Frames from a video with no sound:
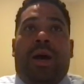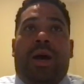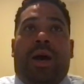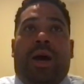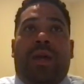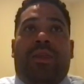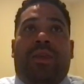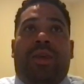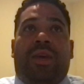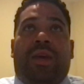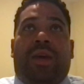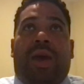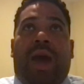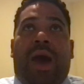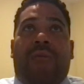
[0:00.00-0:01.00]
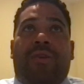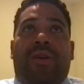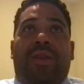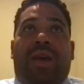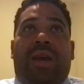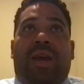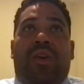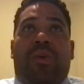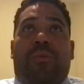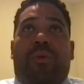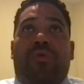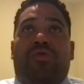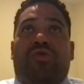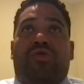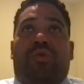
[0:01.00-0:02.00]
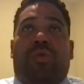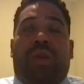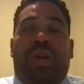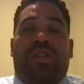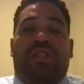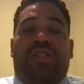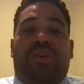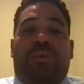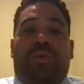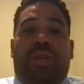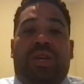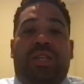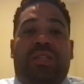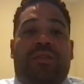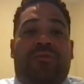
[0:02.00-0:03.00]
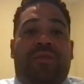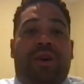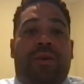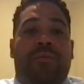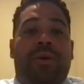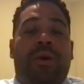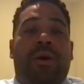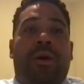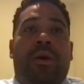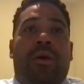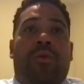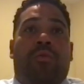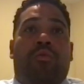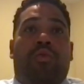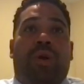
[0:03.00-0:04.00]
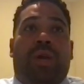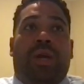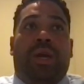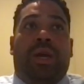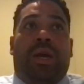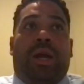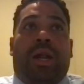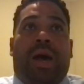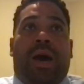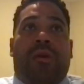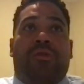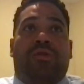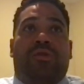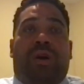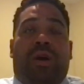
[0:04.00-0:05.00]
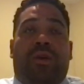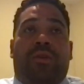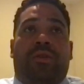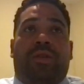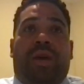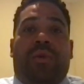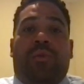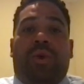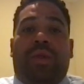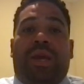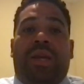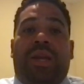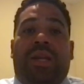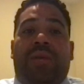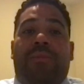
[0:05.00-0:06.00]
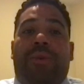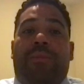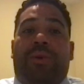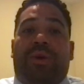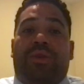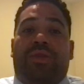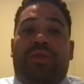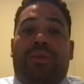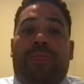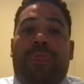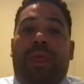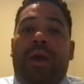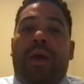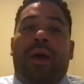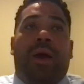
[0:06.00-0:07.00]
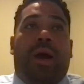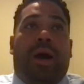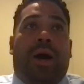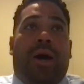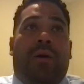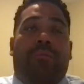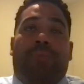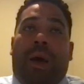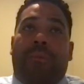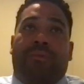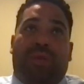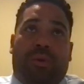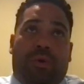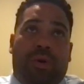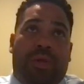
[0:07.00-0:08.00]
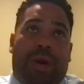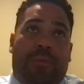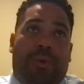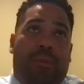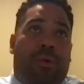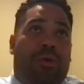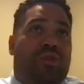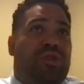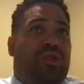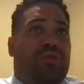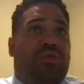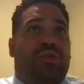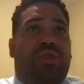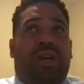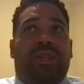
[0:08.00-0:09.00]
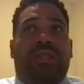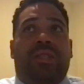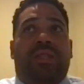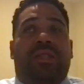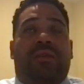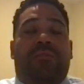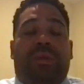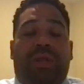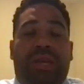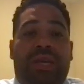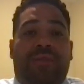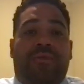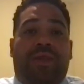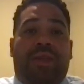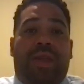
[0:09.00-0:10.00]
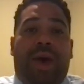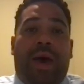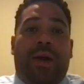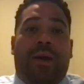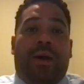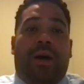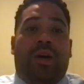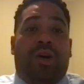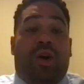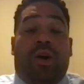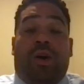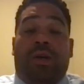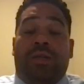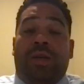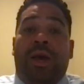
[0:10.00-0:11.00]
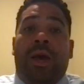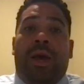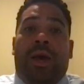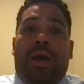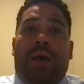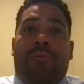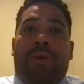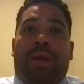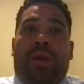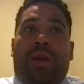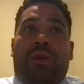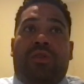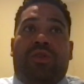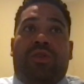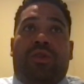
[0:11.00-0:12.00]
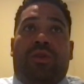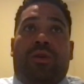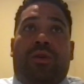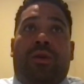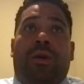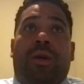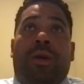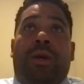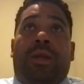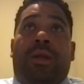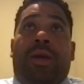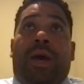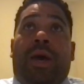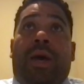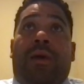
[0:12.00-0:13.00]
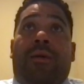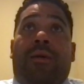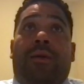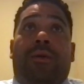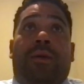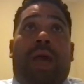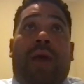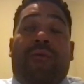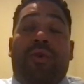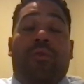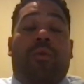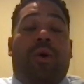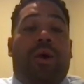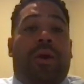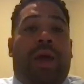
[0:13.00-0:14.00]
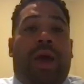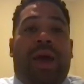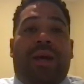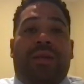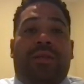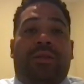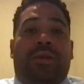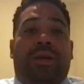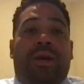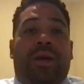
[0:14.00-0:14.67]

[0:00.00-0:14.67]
I think having that interpersonal relationship with each of them really allows you to understand what they need to be pushed. I'm someone that promotes social justice and believes in that cause and making sure that everyone has